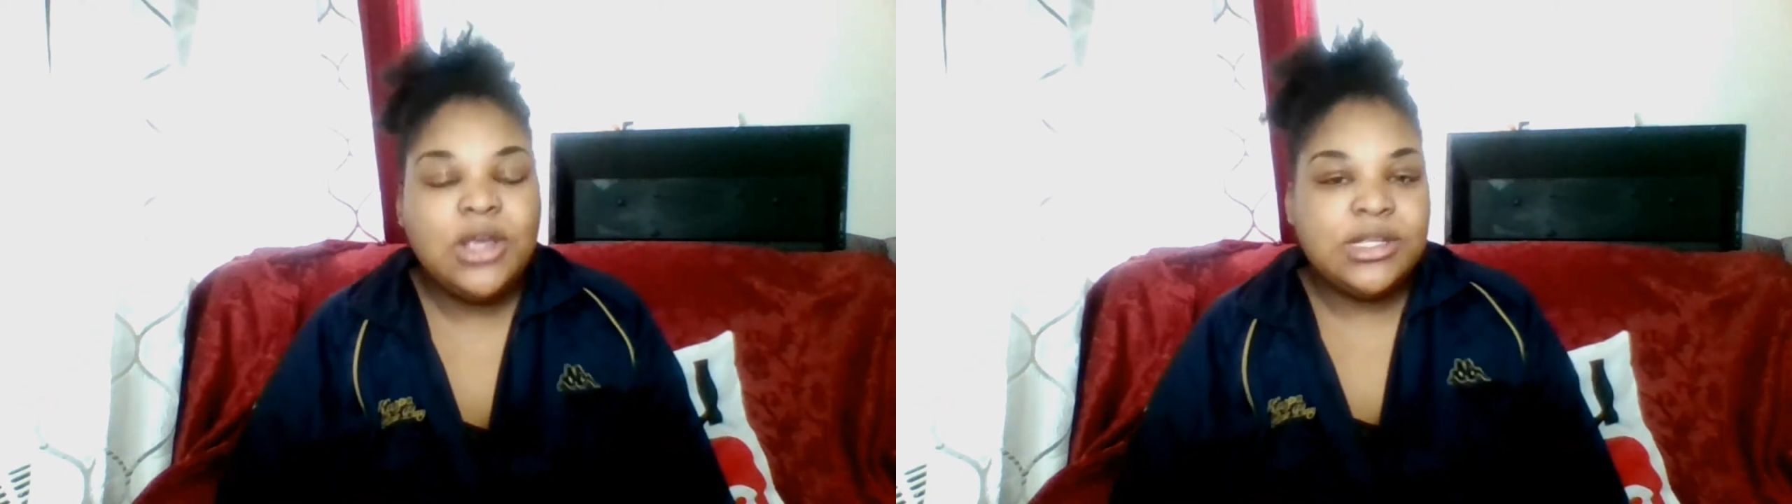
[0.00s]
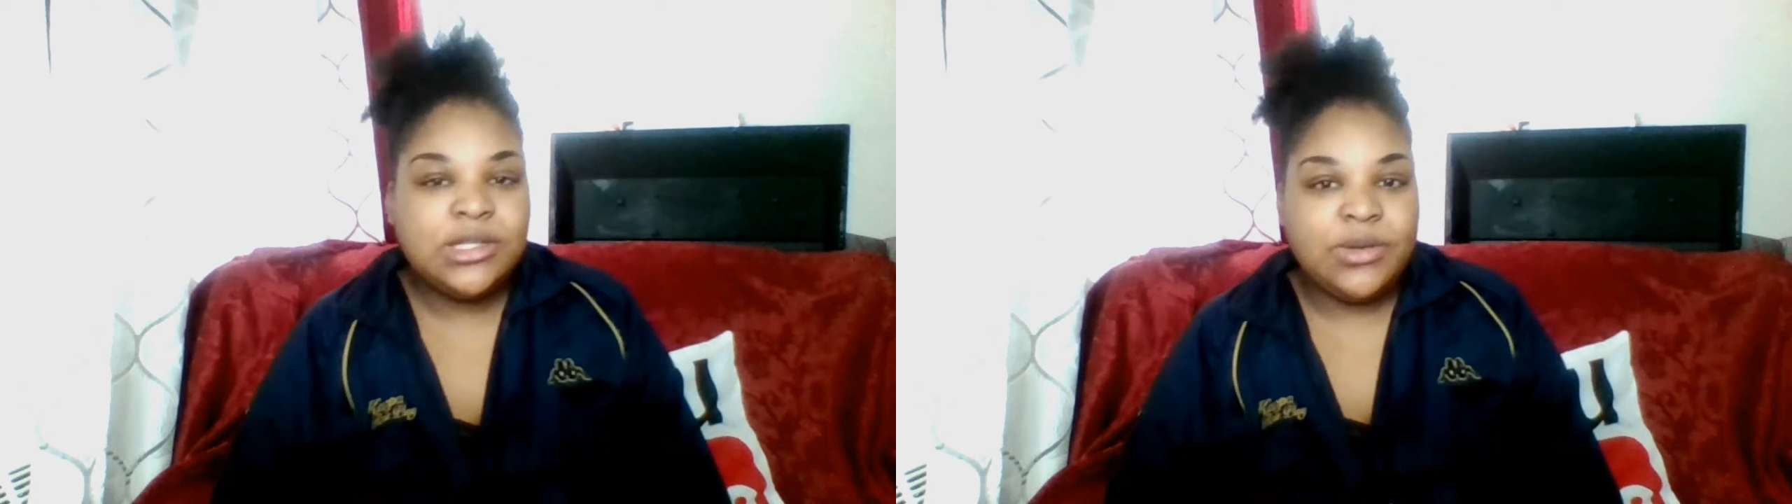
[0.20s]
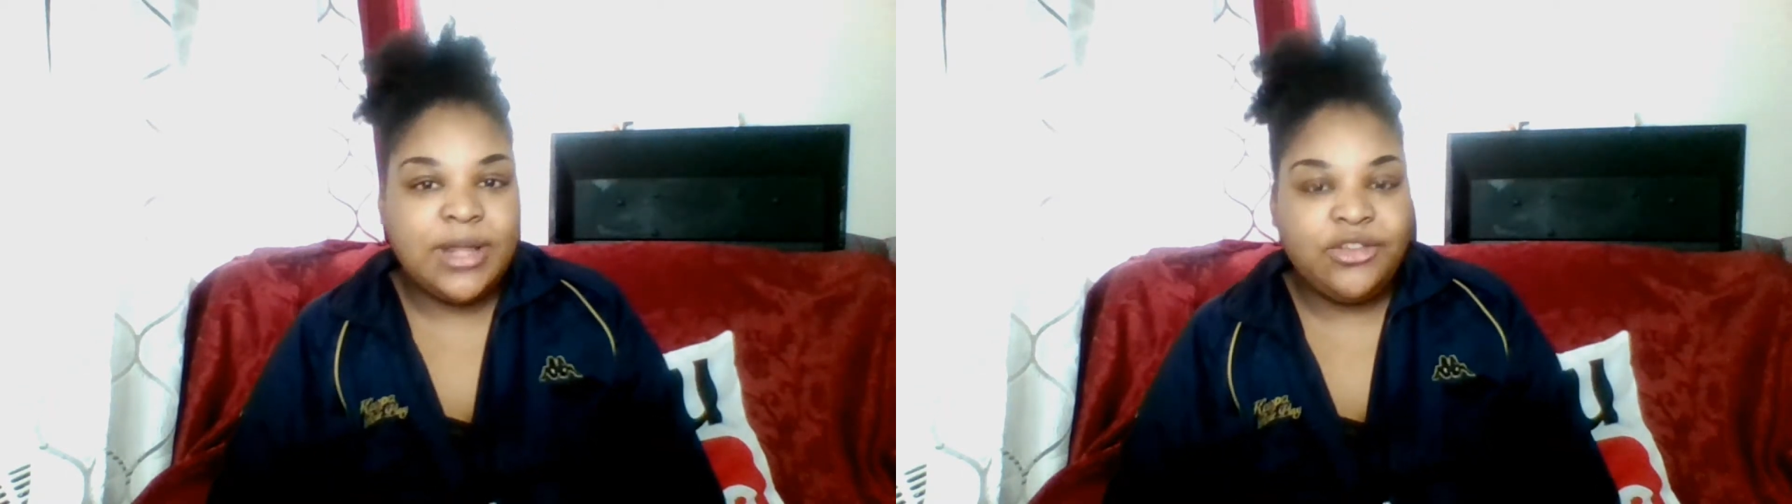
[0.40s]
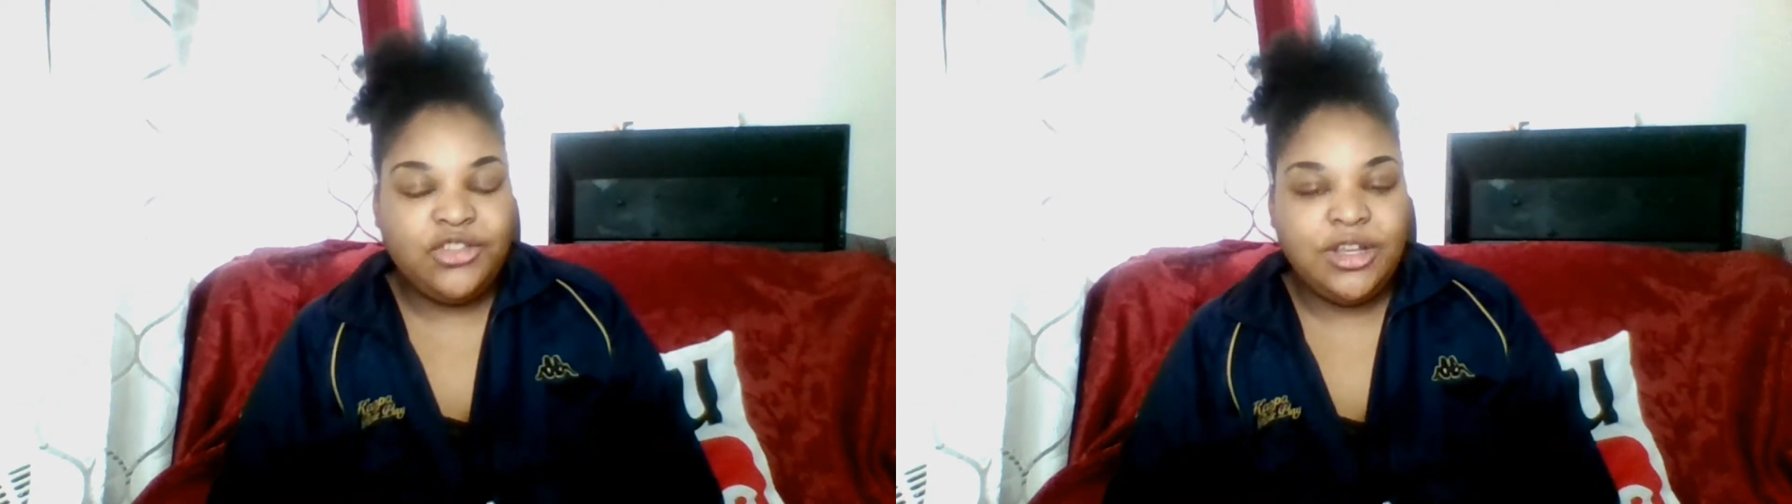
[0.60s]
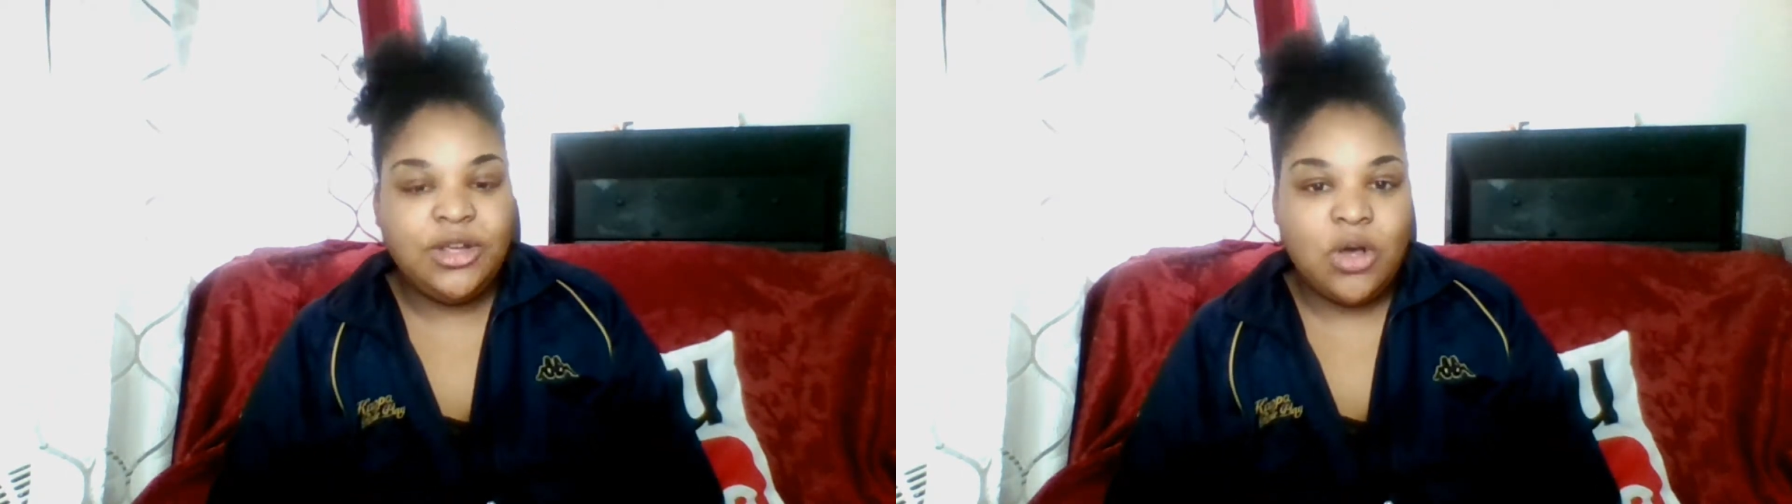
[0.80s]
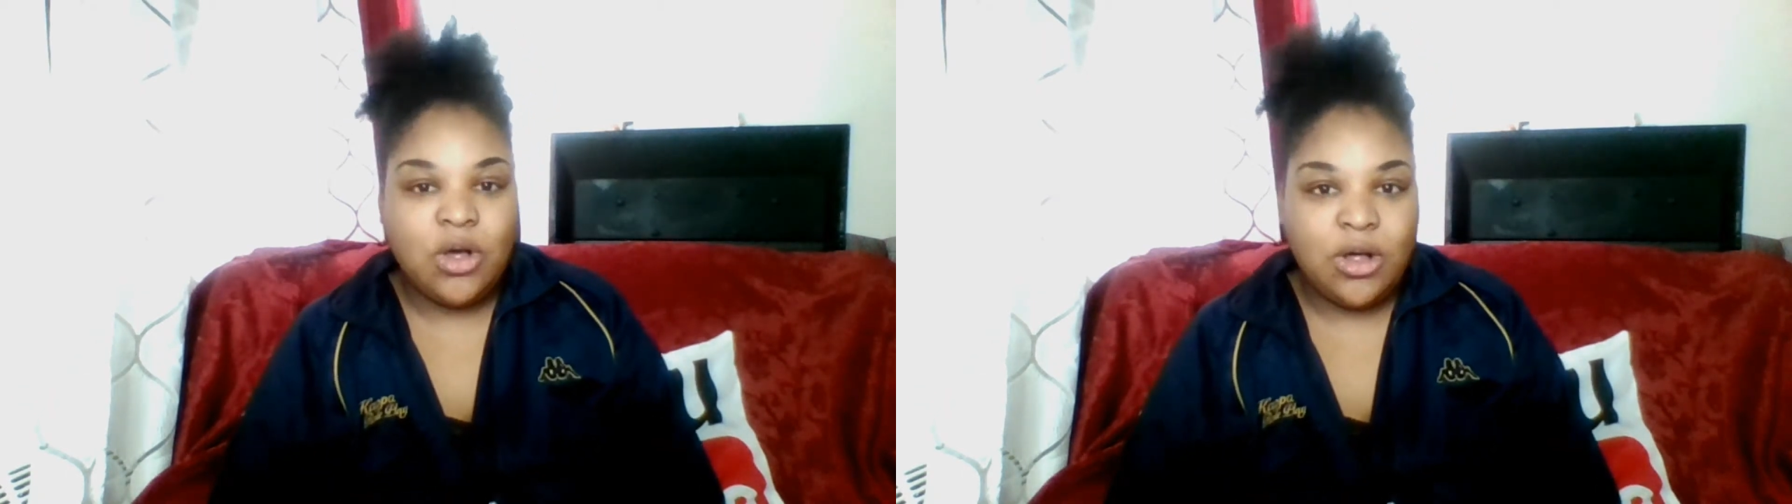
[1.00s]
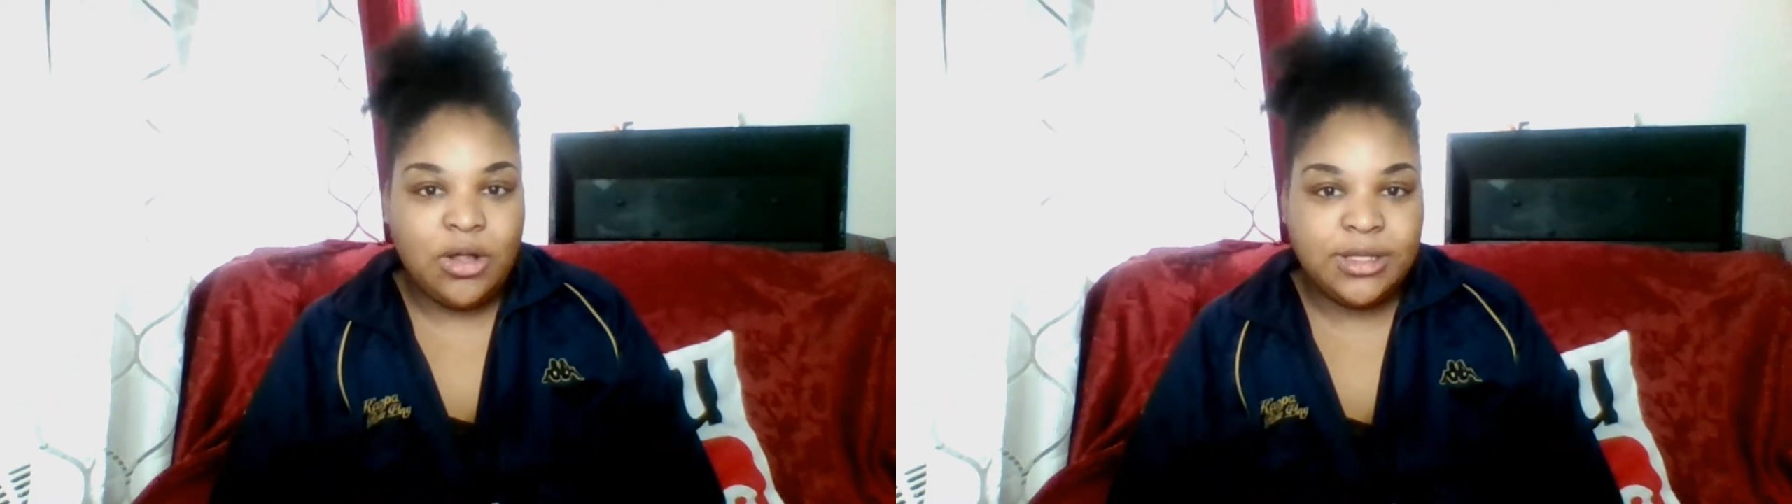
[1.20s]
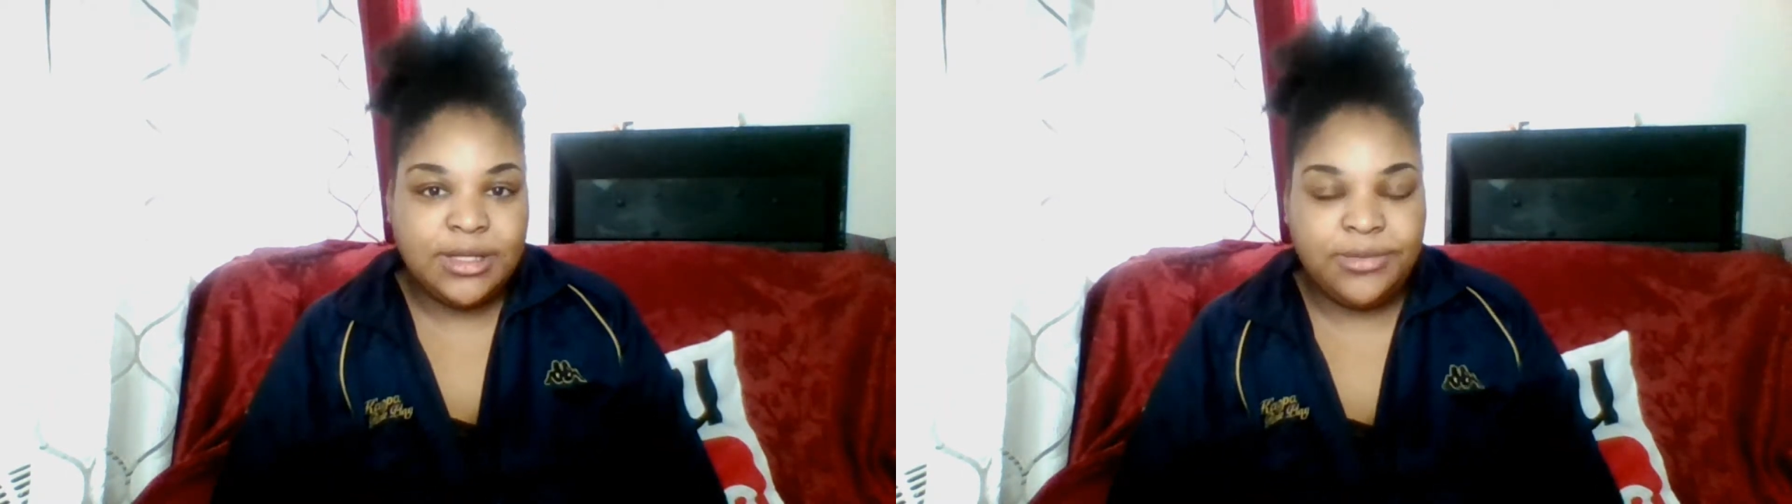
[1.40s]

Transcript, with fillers: So then she called